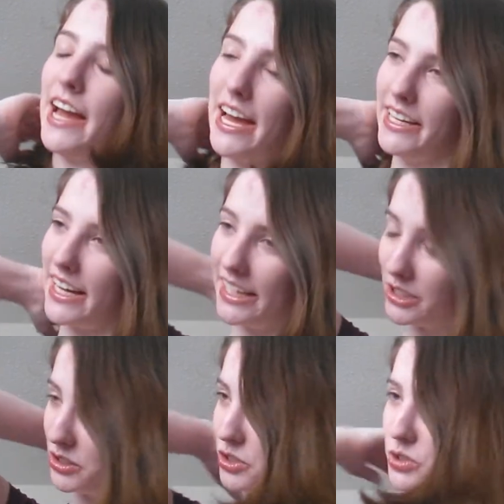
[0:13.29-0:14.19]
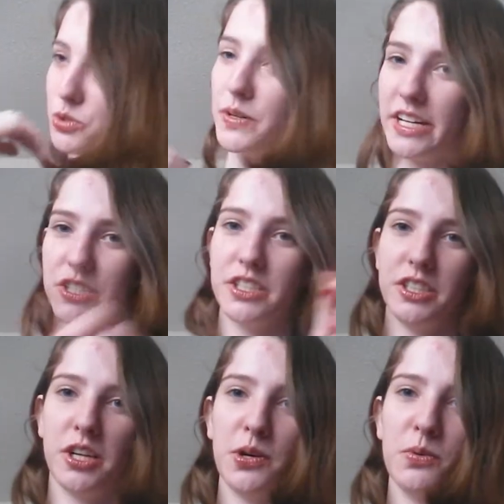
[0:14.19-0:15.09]
and I do actually
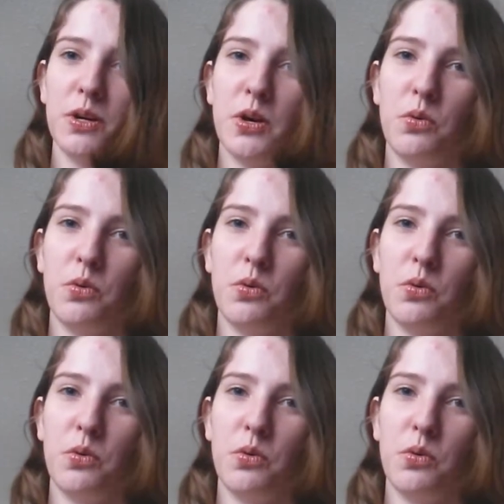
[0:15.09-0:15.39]
know